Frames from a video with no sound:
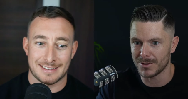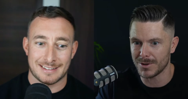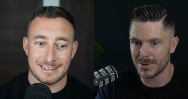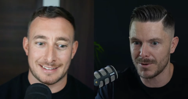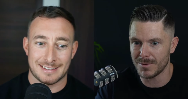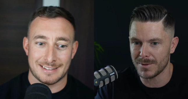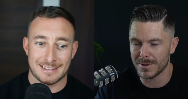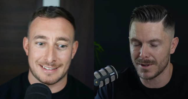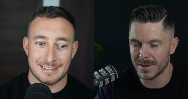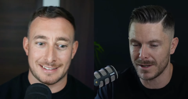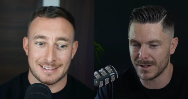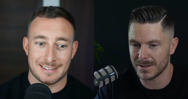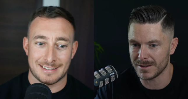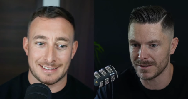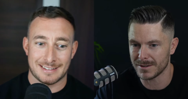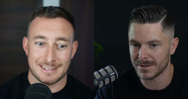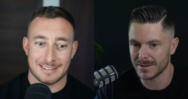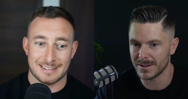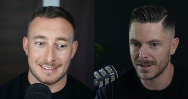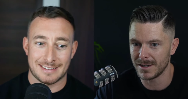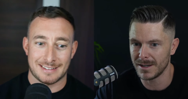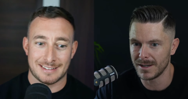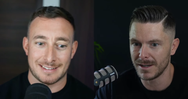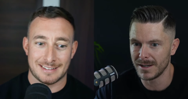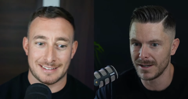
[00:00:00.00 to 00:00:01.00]
Speaker 1: with this.
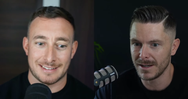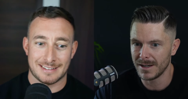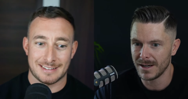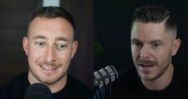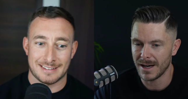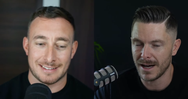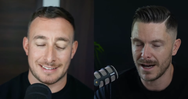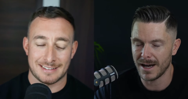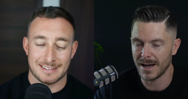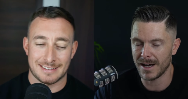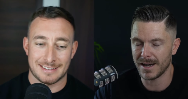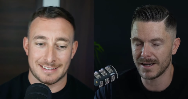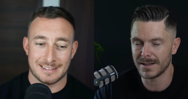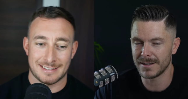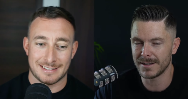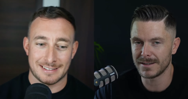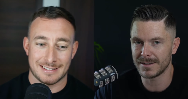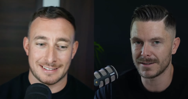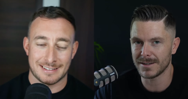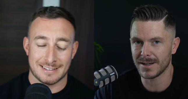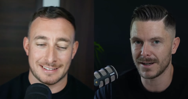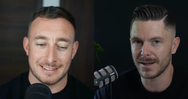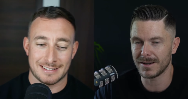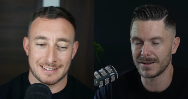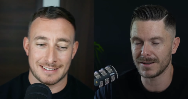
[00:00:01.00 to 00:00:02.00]
And
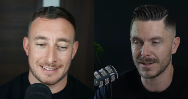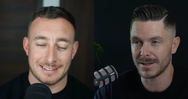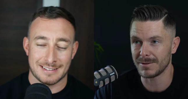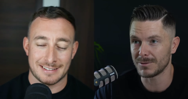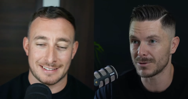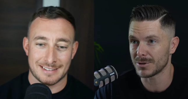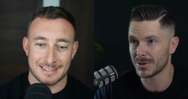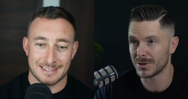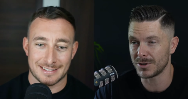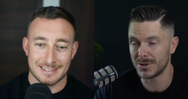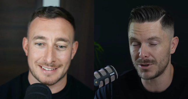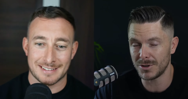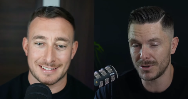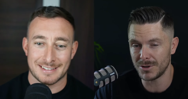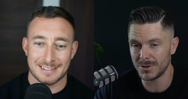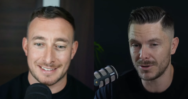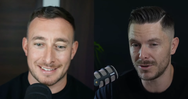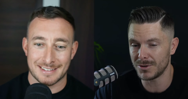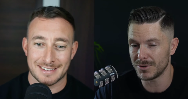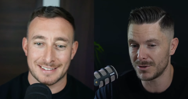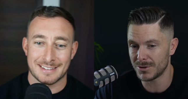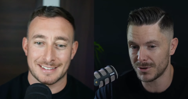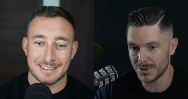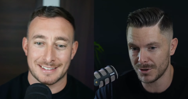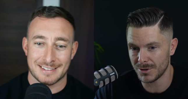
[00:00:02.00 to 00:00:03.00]
uh, it was a
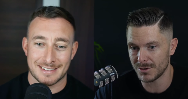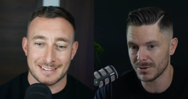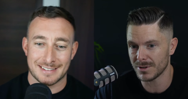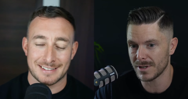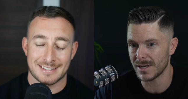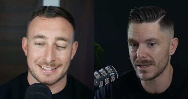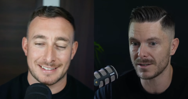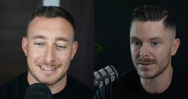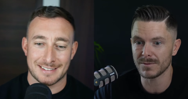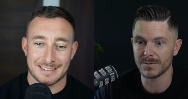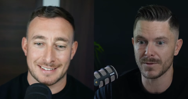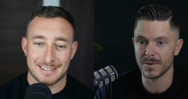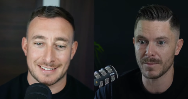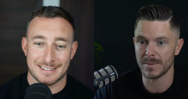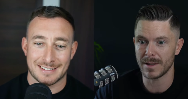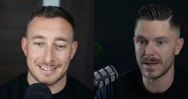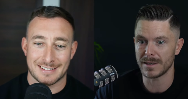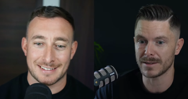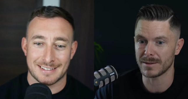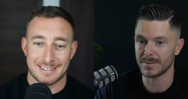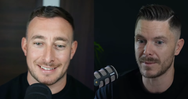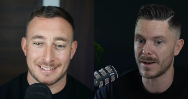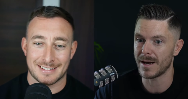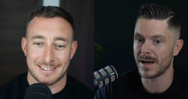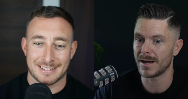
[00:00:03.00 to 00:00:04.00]
huge huge lesson for me as
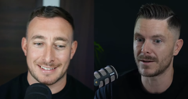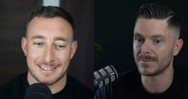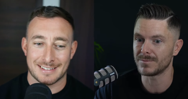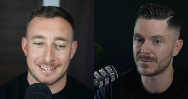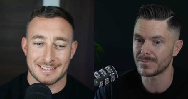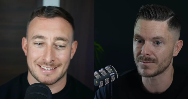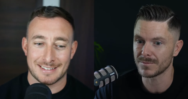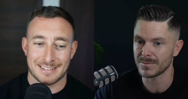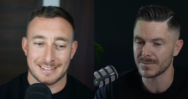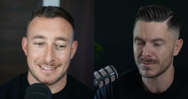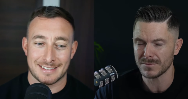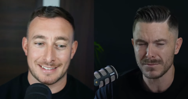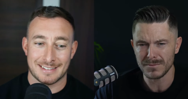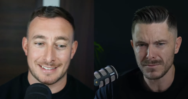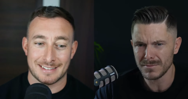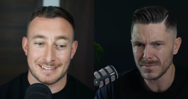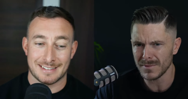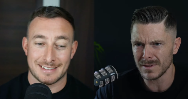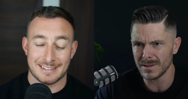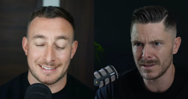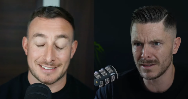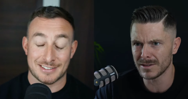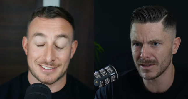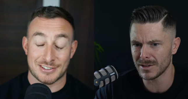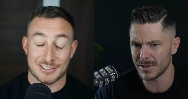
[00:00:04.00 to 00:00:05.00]
a man,
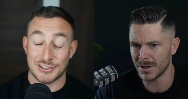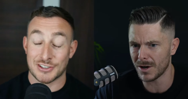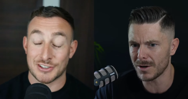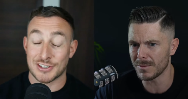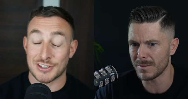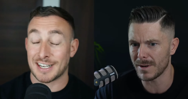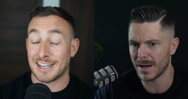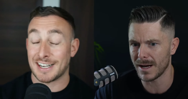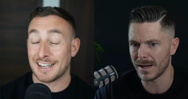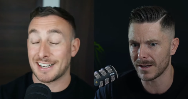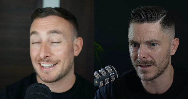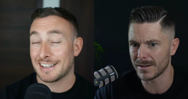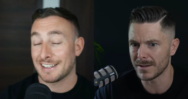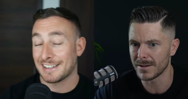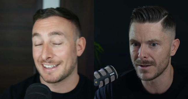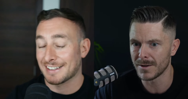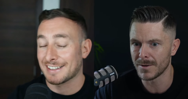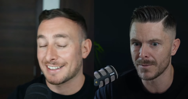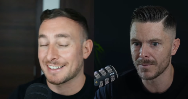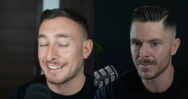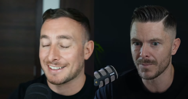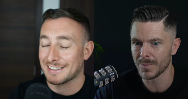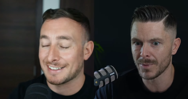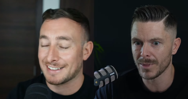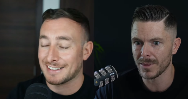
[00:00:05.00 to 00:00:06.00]
as a young good, man. That,
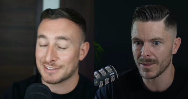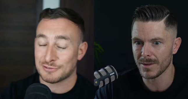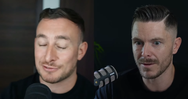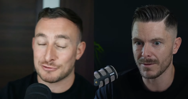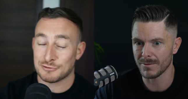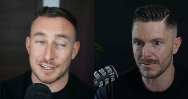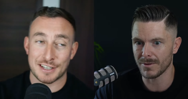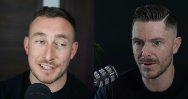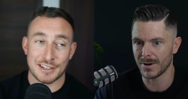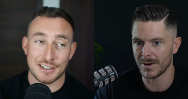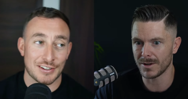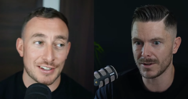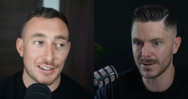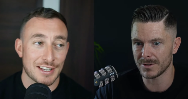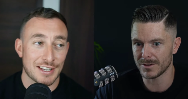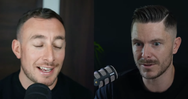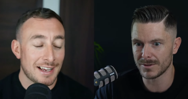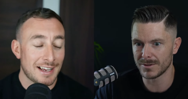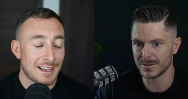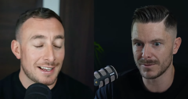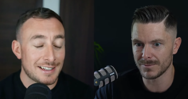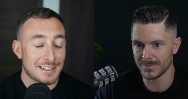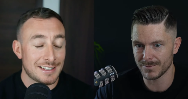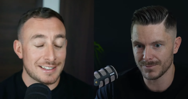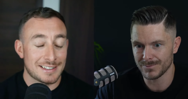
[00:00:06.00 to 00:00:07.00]
Speaker 2: that's really right?
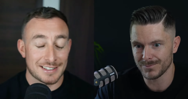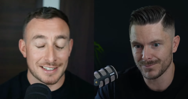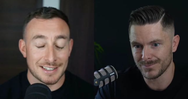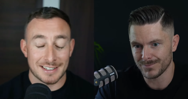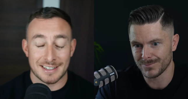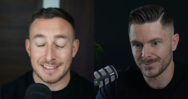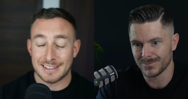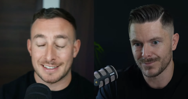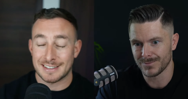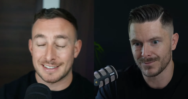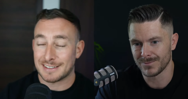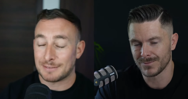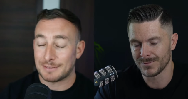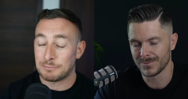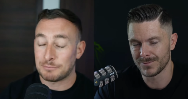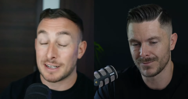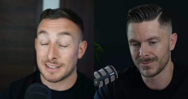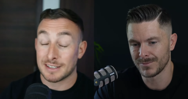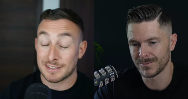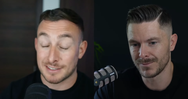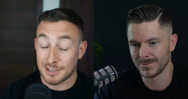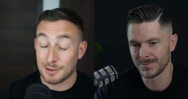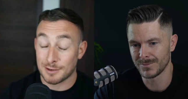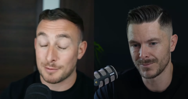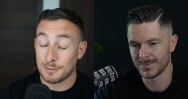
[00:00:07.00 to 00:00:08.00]
good.
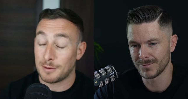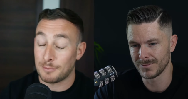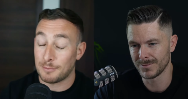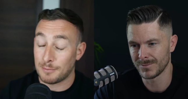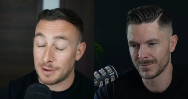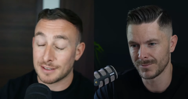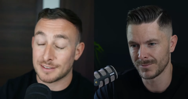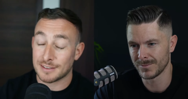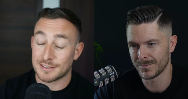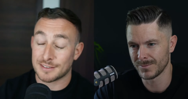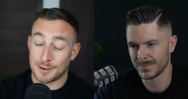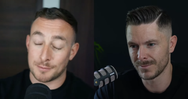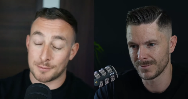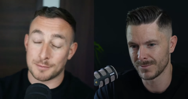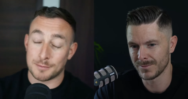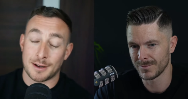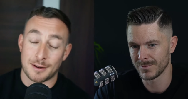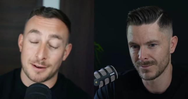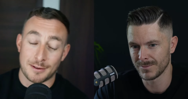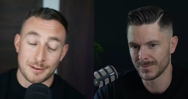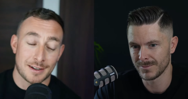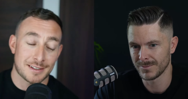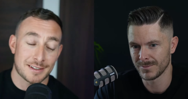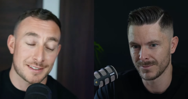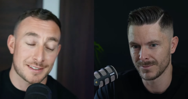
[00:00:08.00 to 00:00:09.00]
Mine's come up. Mine's come
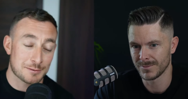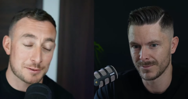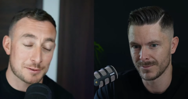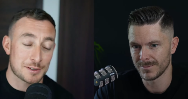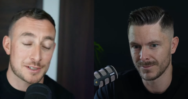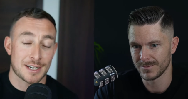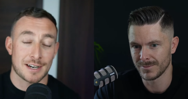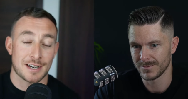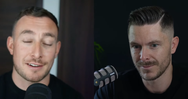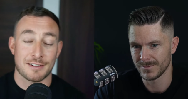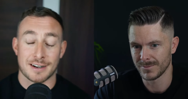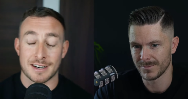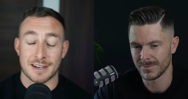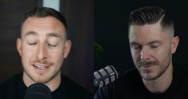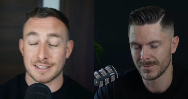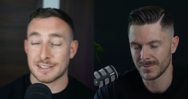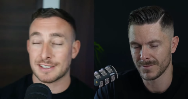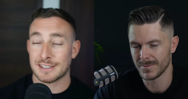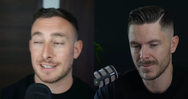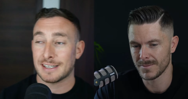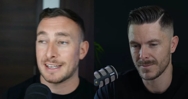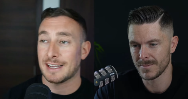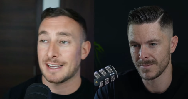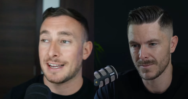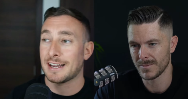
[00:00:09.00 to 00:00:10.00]
now as you were sharing
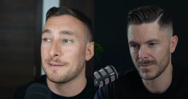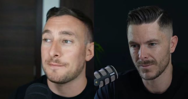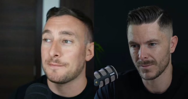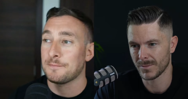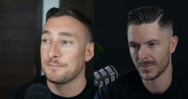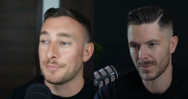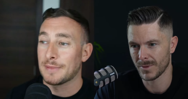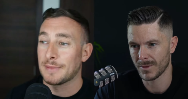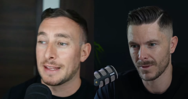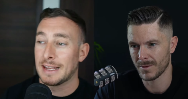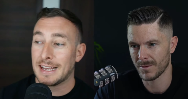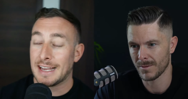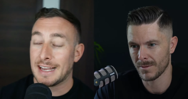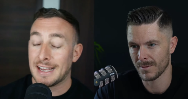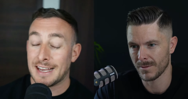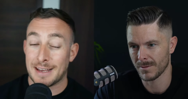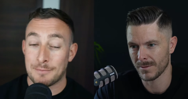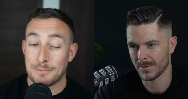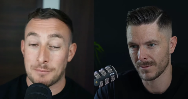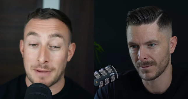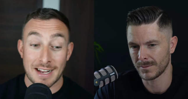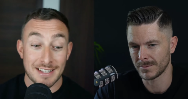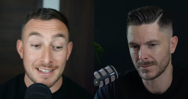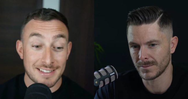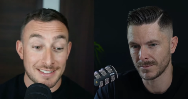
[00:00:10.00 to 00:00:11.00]
actually. Um,
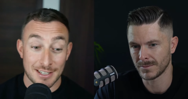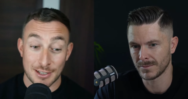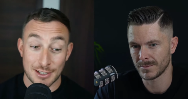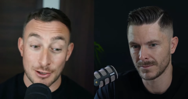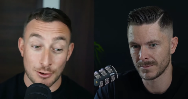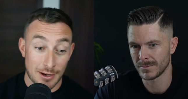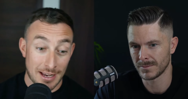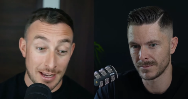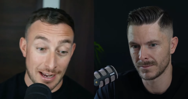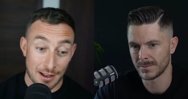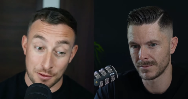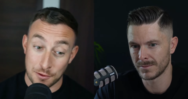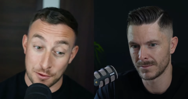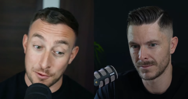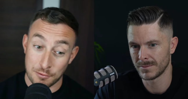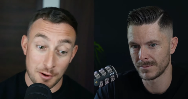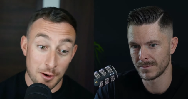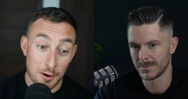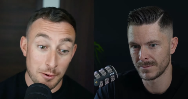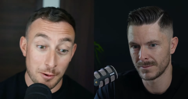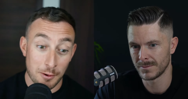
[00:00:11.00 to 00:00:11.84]
mine's that you'll get through